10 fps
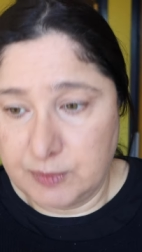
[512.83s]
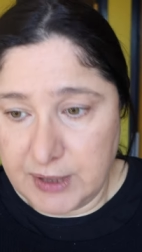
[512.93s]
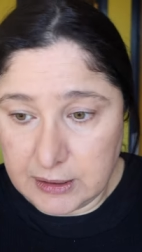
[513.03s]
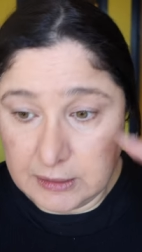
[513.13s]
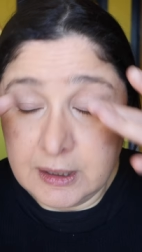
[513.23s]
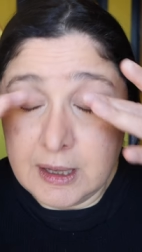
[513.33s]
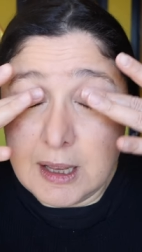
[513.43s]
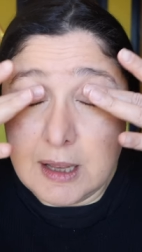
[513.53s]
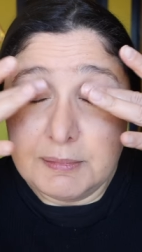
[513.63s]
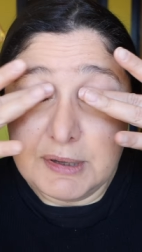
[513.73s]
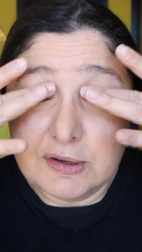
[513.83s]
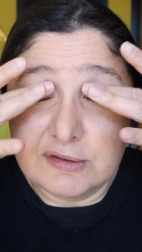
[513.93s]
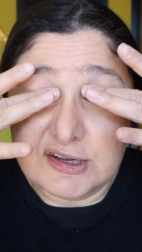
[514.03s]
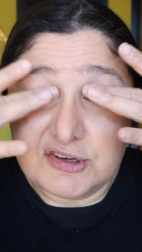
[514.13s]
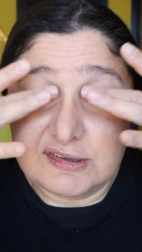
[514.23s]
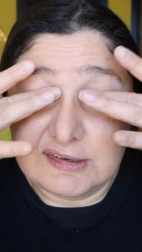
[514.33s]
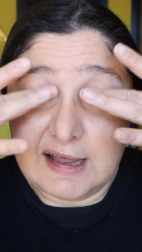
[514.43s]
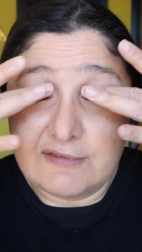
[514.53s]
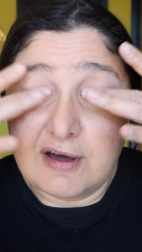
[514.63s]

well because I just love it.